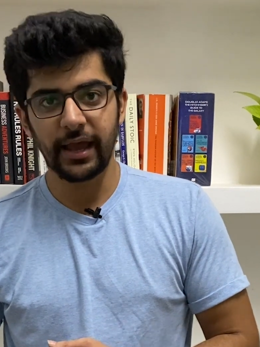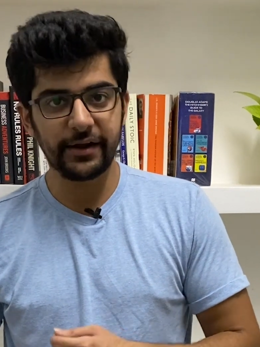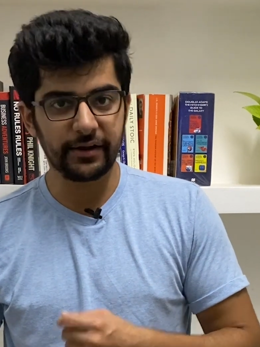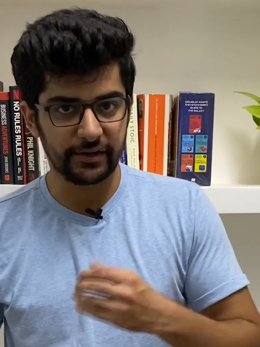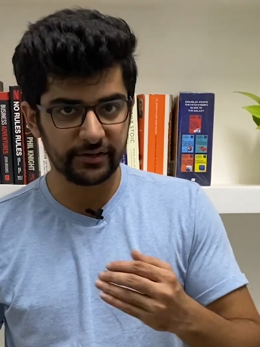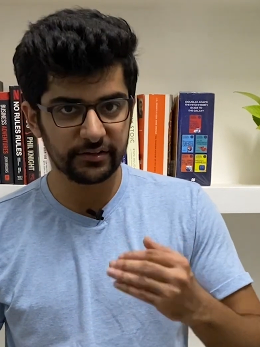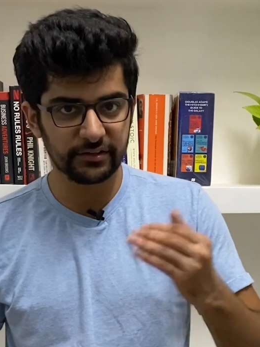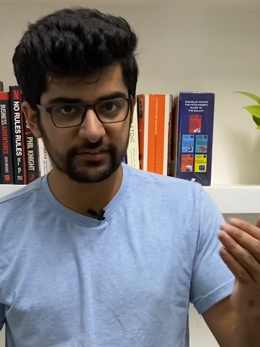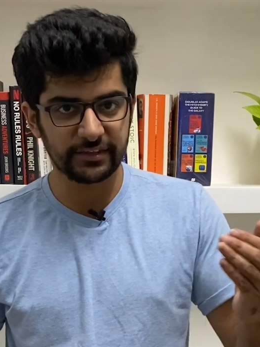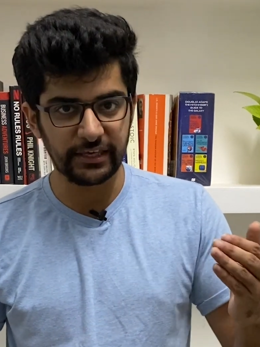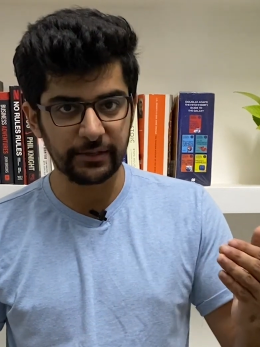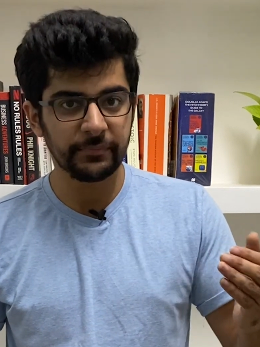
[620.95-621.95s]
And under the
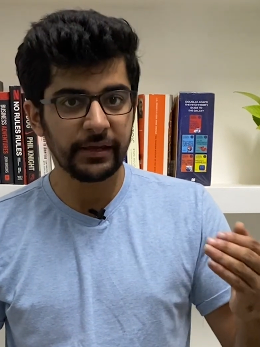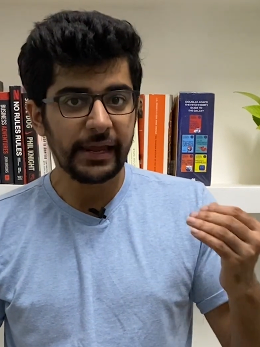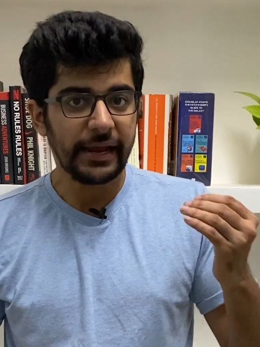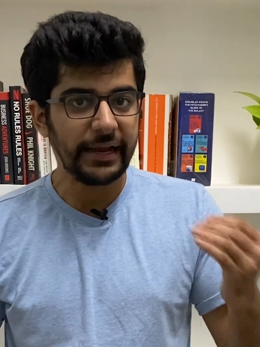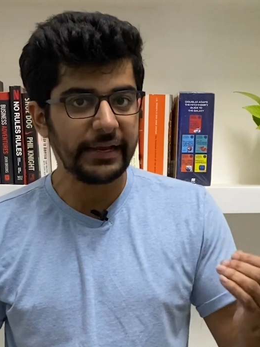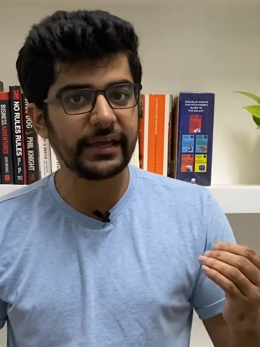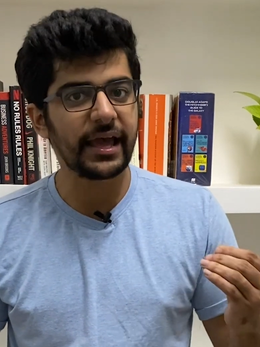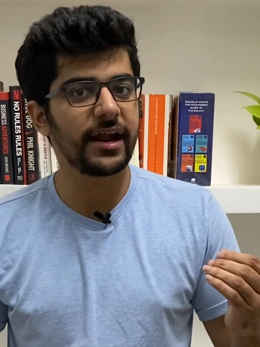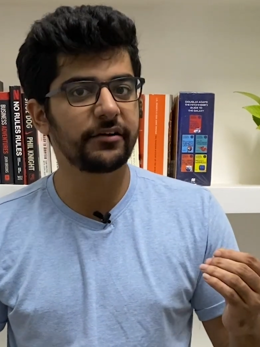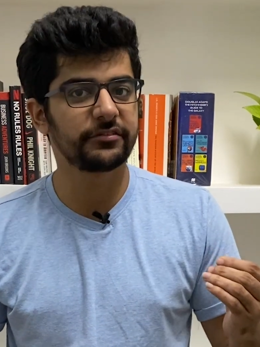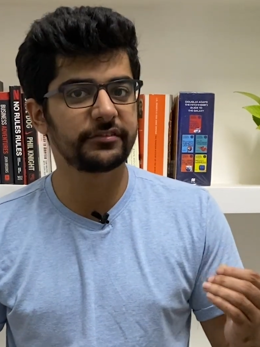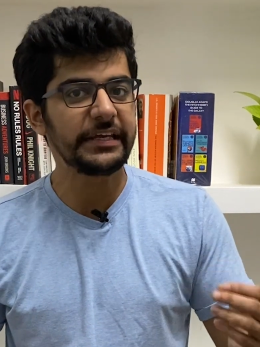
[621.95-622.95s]
scheme, India
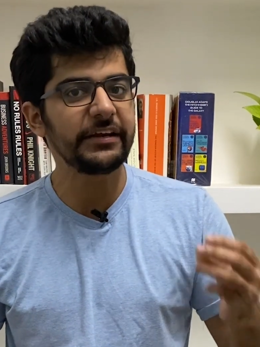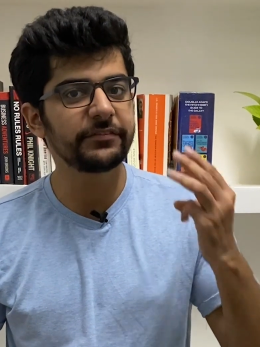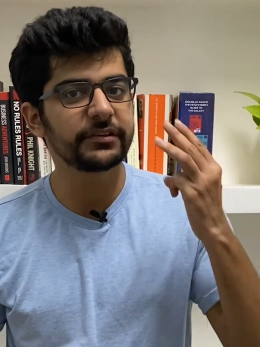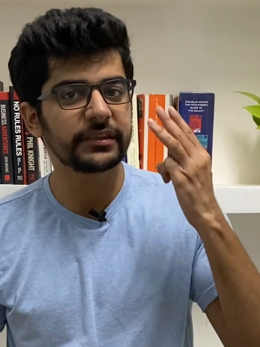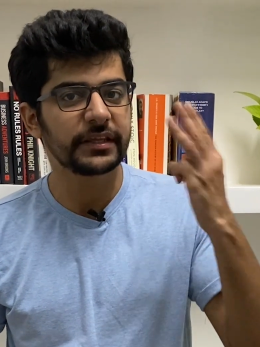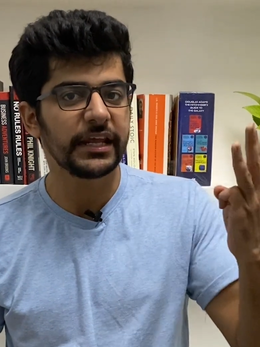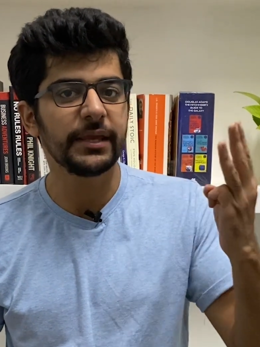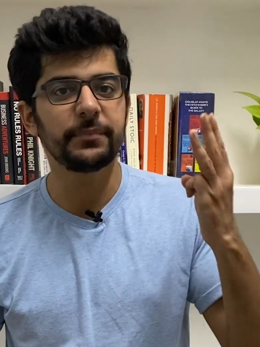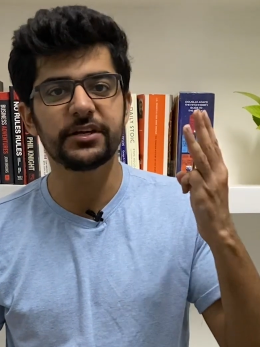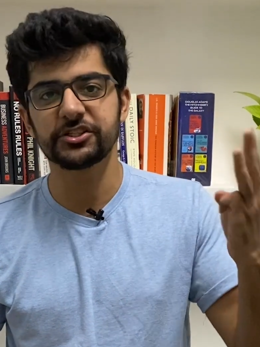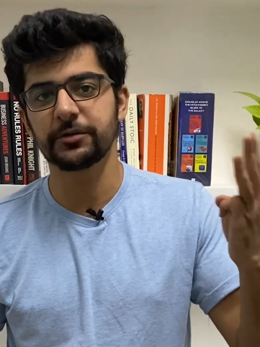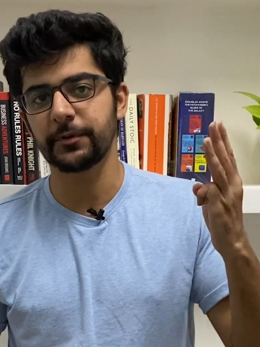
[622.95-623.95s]
had received three
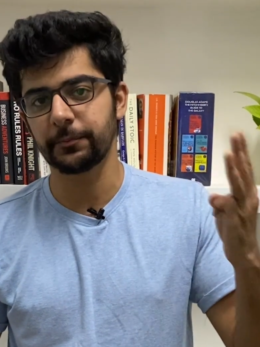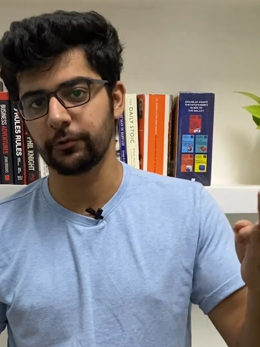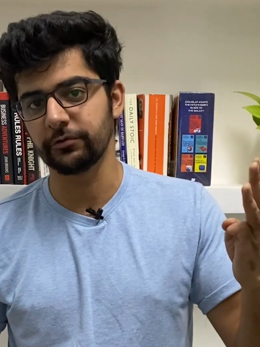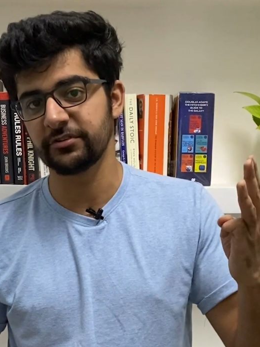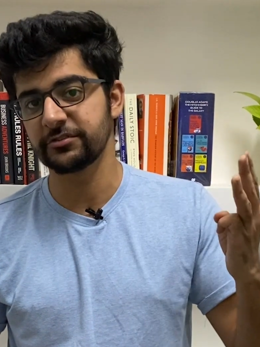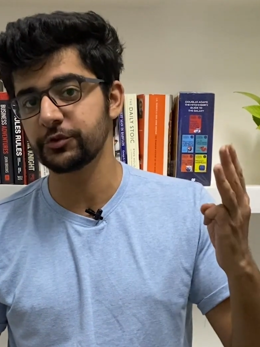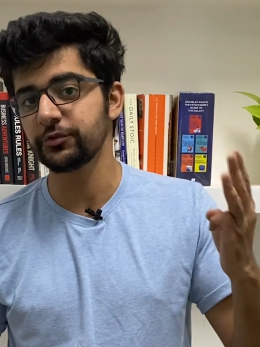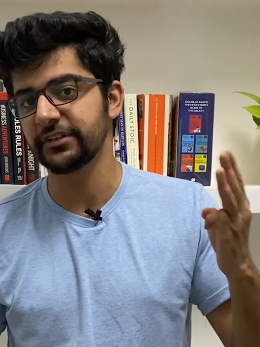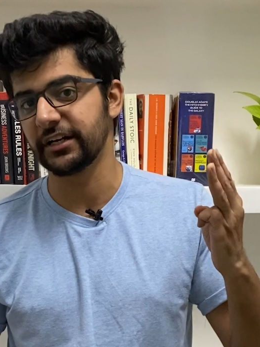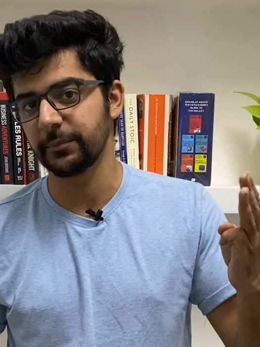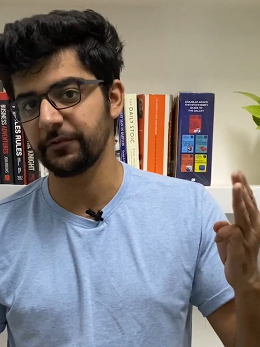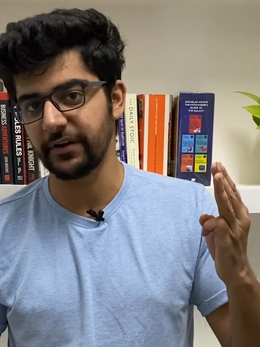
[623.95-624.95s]
major proposals to
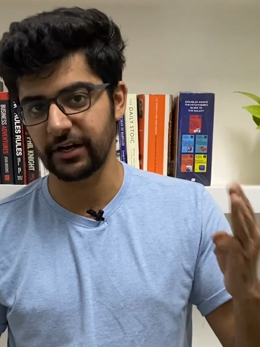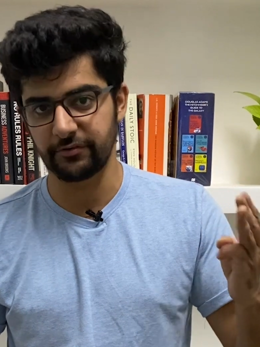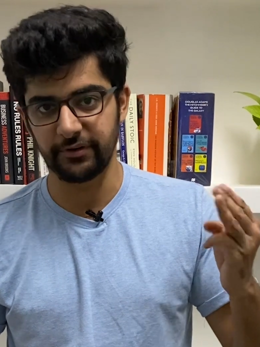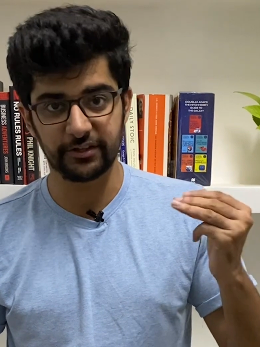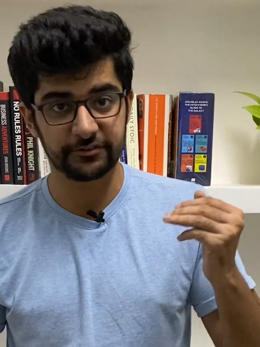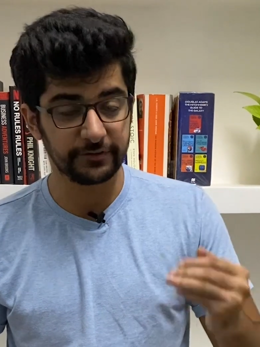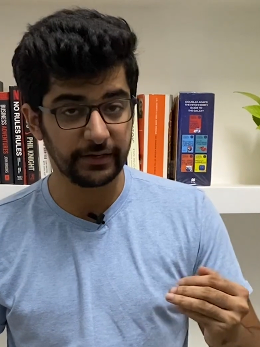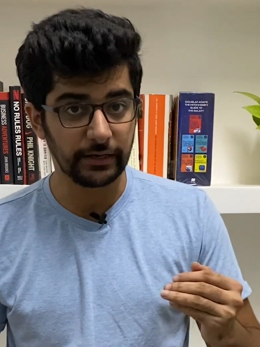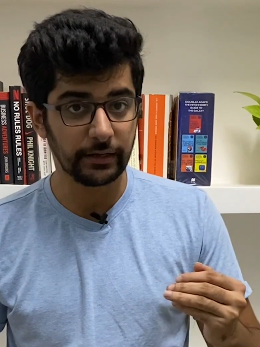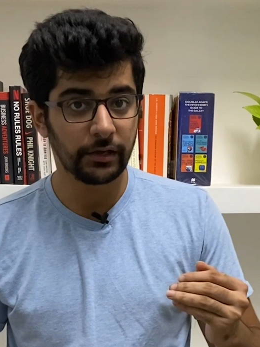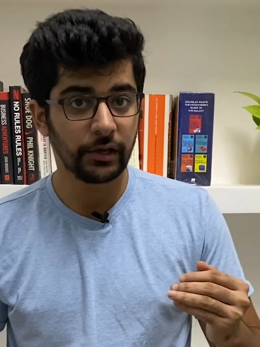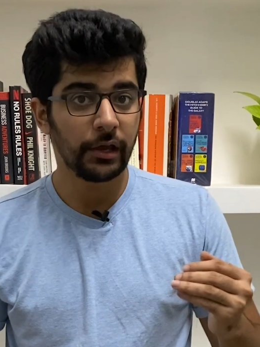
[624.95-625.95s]
set up a factory as
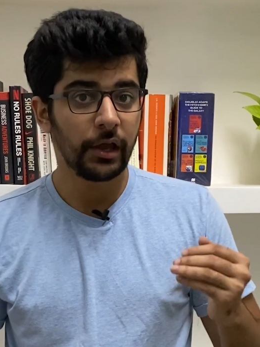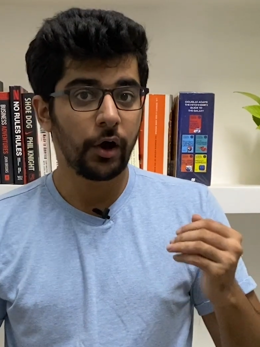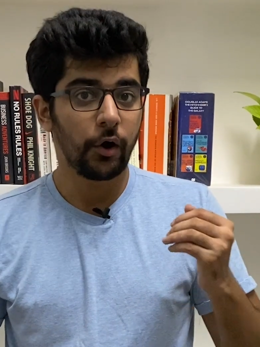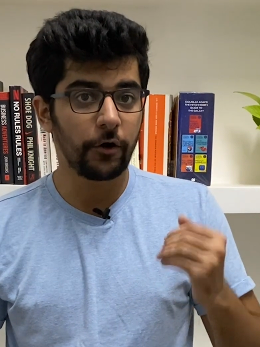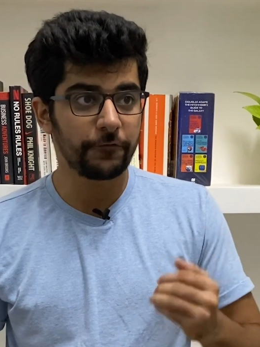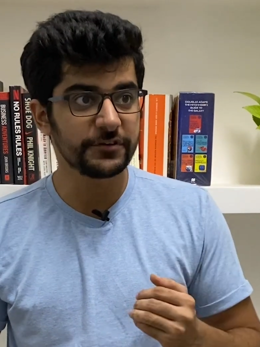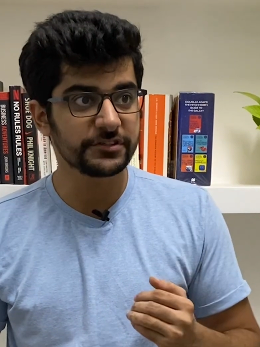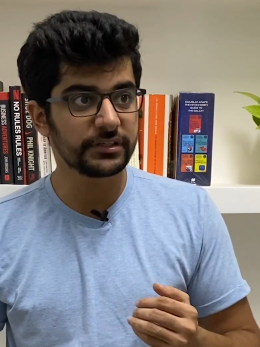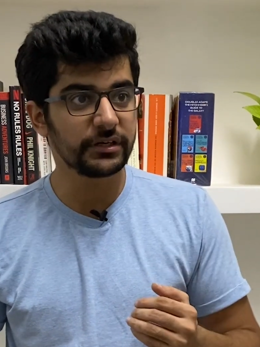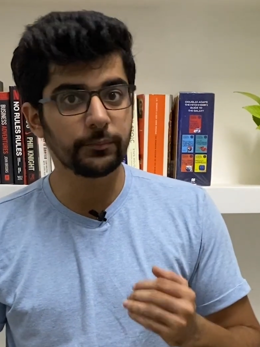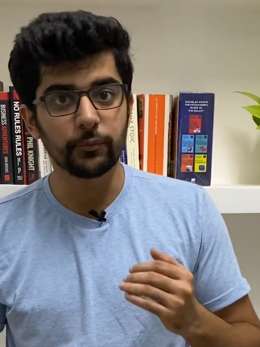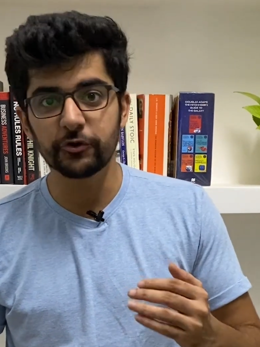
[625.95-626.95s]
well of which
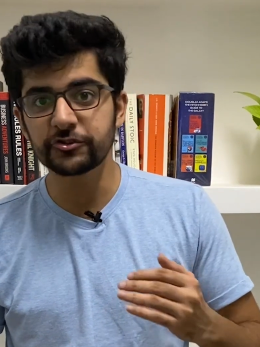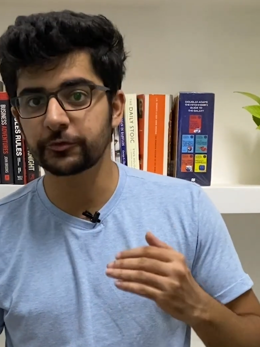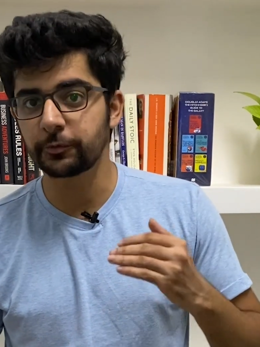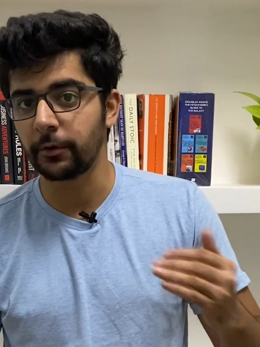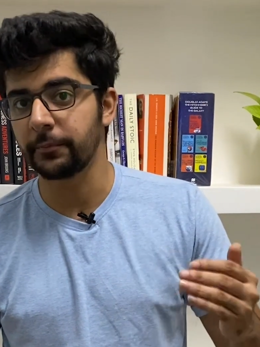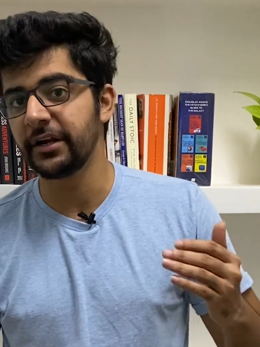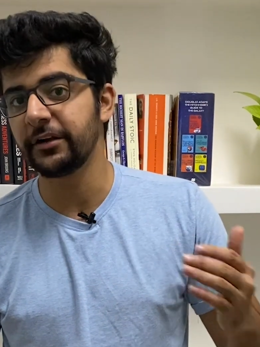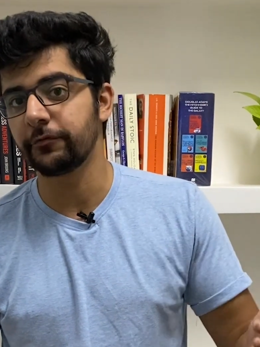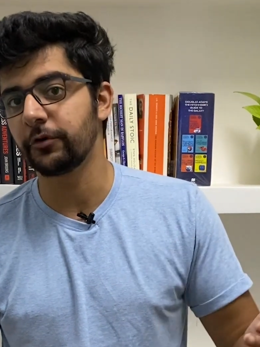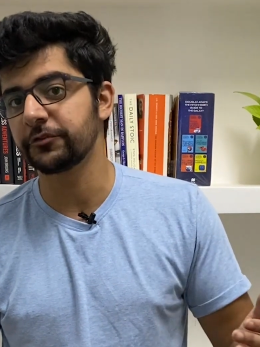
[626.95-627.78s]
the most prominent